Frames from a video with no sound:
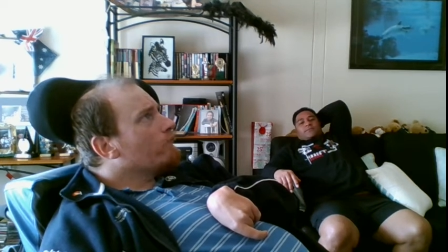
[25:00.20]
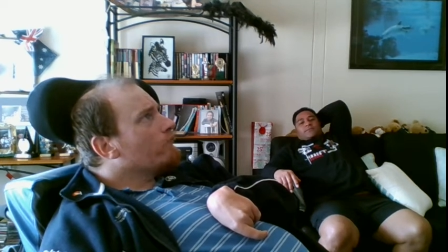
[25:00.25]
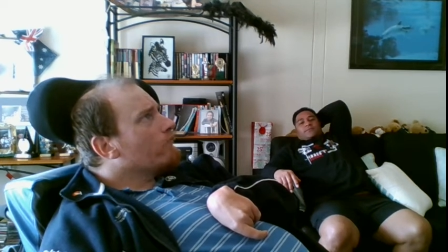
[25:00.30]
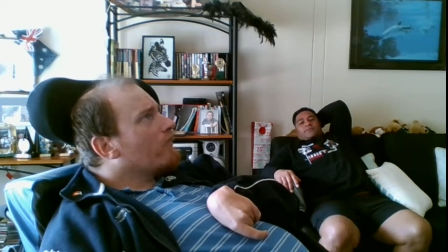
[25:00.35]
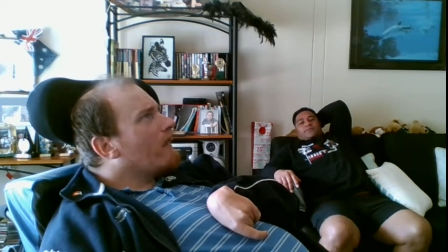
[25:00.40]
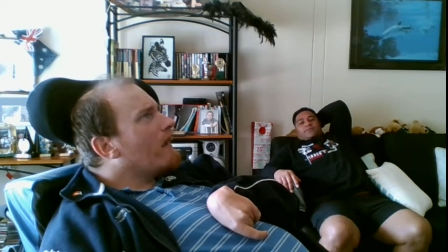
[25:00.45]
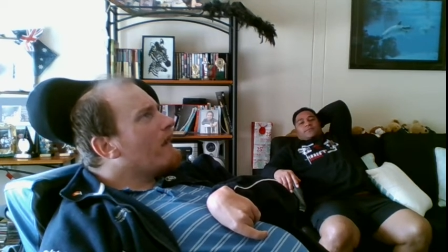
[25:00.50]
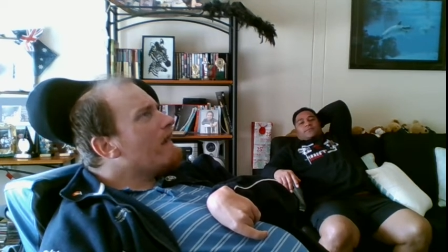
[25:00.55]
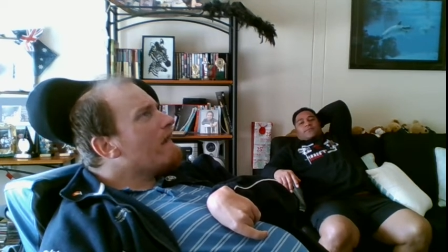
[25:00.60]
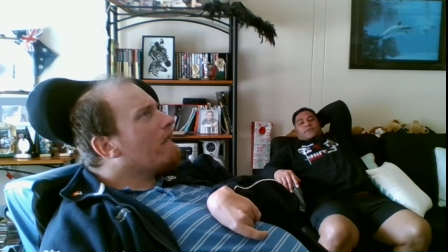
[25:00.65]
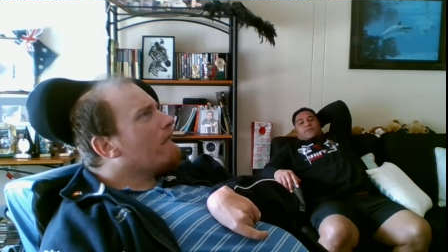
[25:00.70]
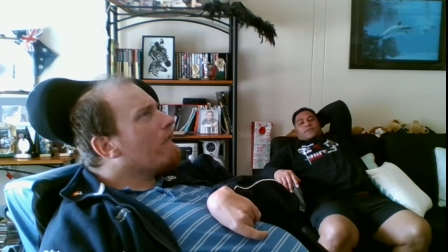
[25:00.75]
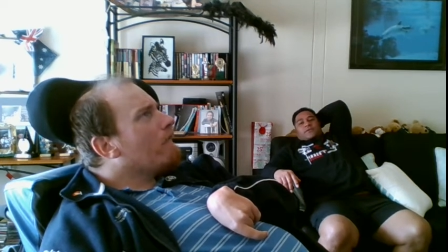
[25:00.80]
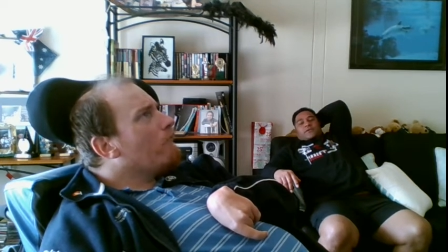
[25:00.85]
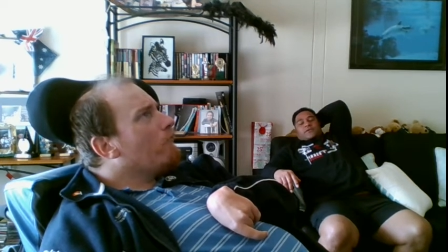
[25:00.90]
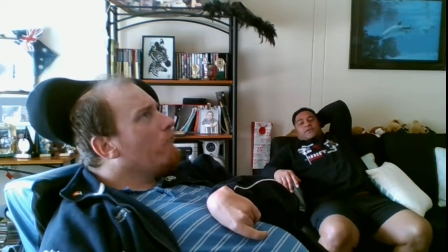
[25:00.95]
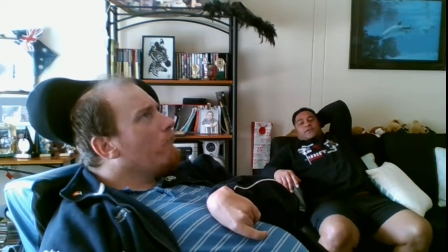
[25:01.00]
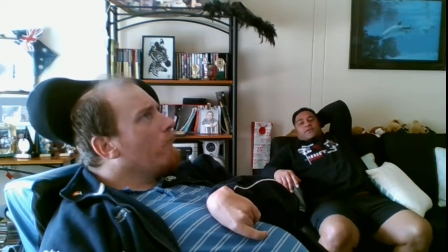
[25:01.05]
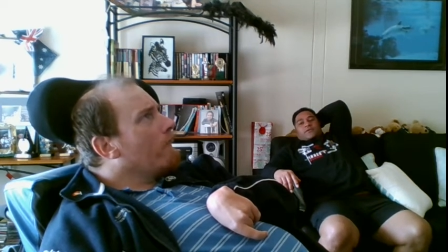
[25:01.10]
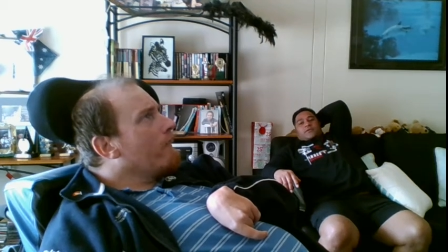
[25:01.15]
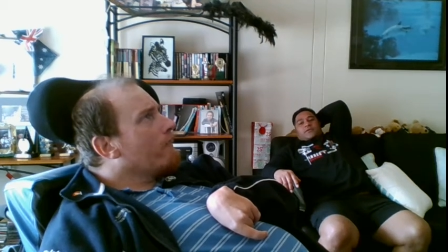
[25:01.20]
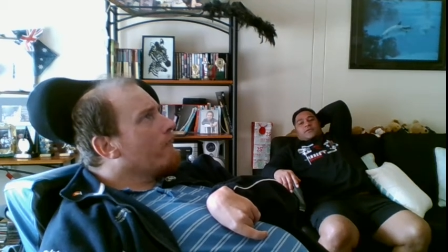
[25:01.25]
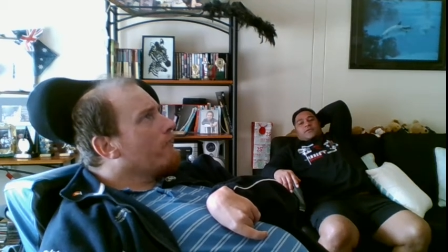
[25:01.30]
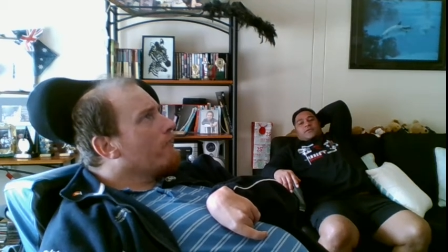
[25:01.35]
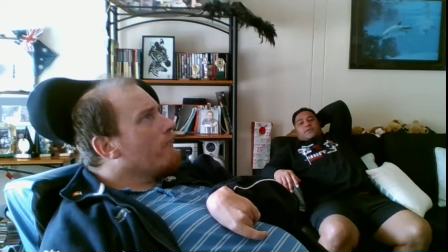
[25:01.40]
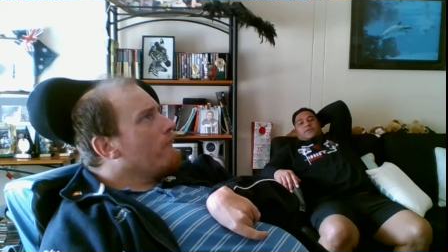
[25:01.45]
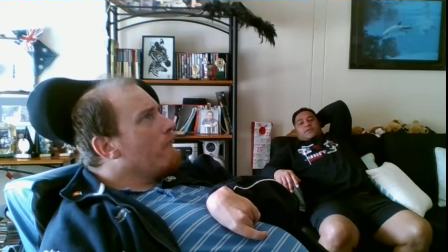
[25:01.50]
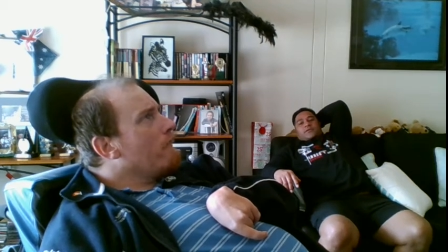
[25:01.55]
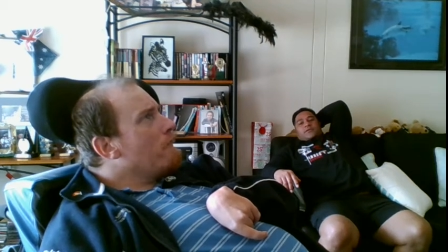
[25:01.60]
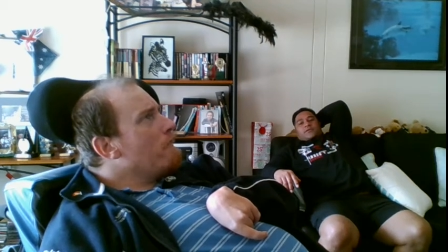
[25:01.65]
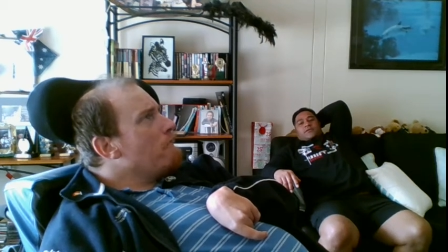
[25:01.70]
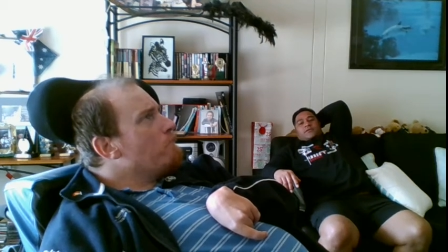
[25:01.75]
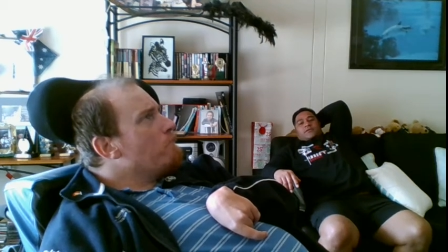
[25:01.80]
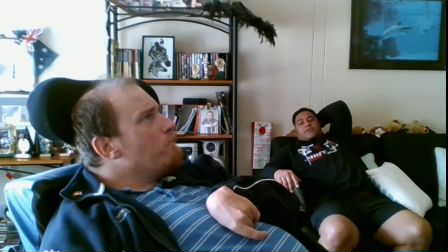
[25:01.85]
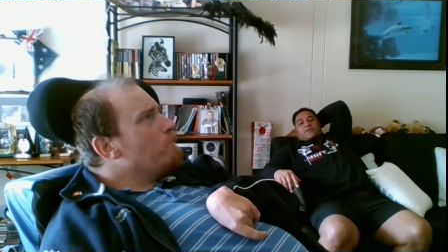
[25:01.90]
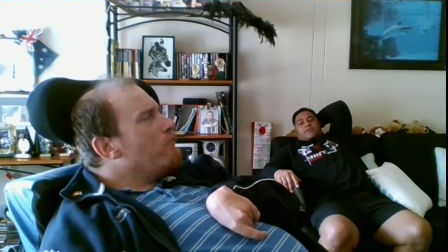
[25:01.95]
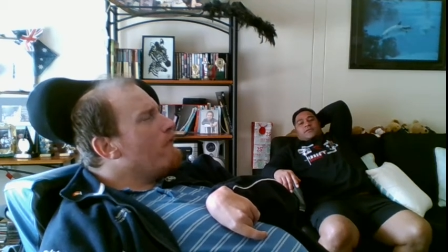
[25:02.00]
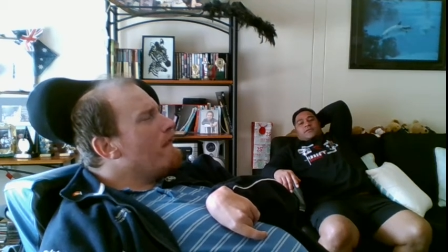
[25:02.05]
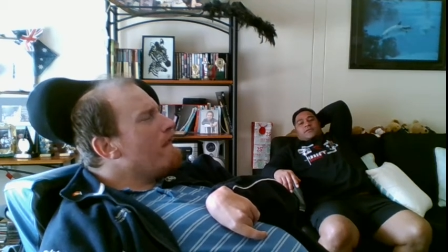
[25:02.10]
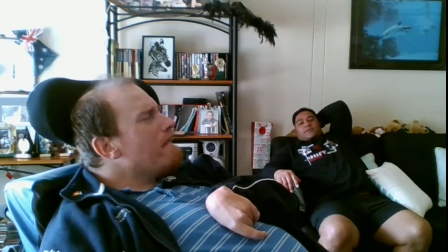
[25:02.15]
take it with you.
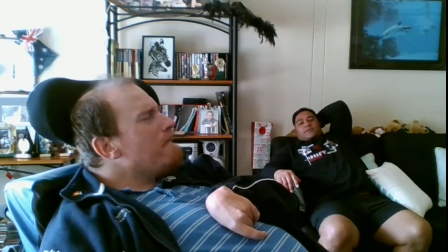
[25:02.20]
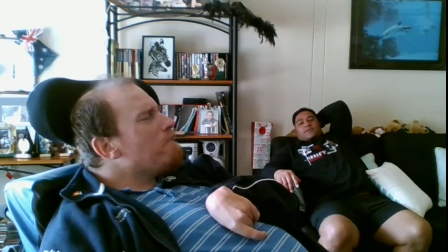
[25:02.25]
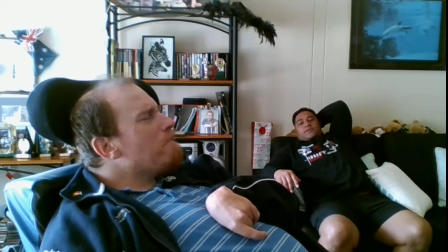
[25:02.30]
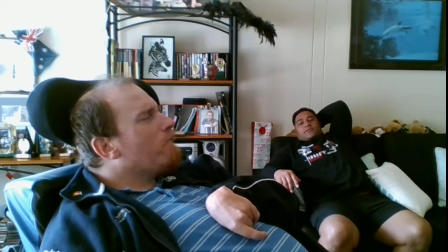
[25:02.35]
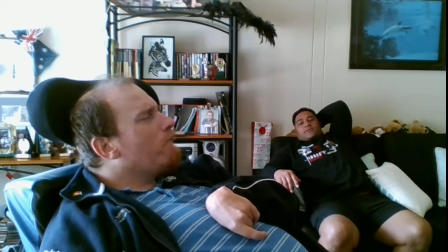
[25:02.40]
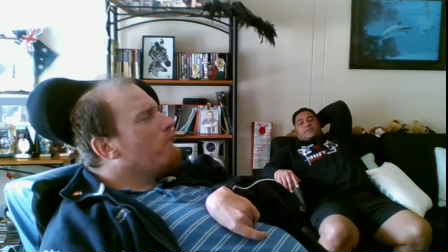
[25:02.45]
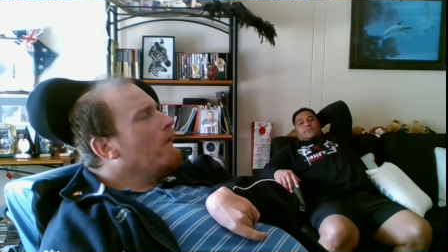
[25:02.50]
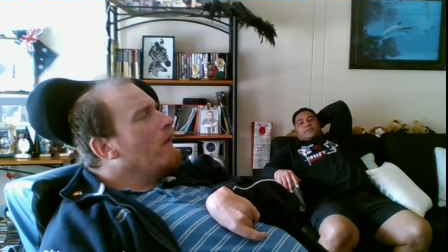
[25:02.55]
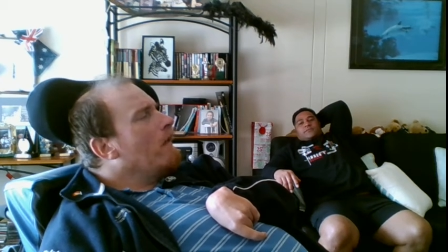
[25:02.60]
Be